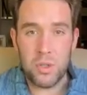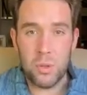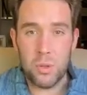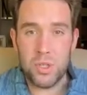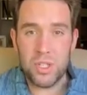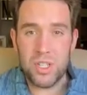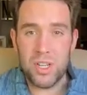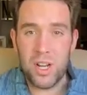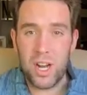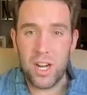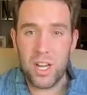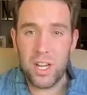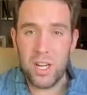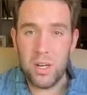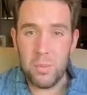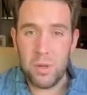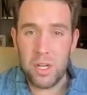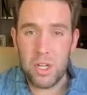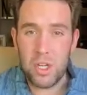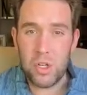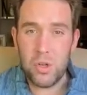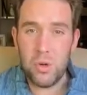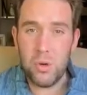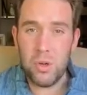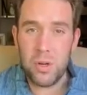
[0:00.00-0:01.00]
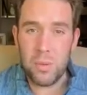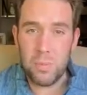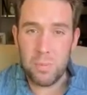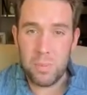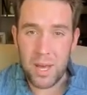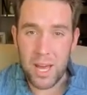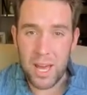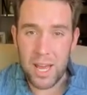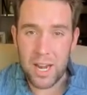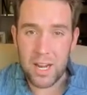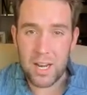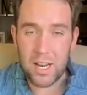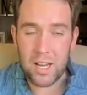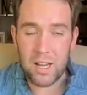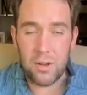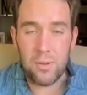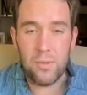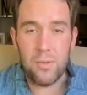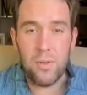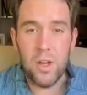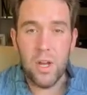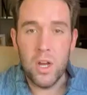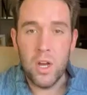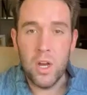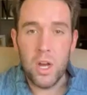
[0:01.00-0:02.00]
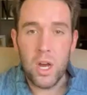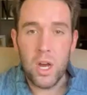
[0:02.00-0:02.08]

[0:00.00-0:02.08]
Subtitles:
So it's not going to be too competitive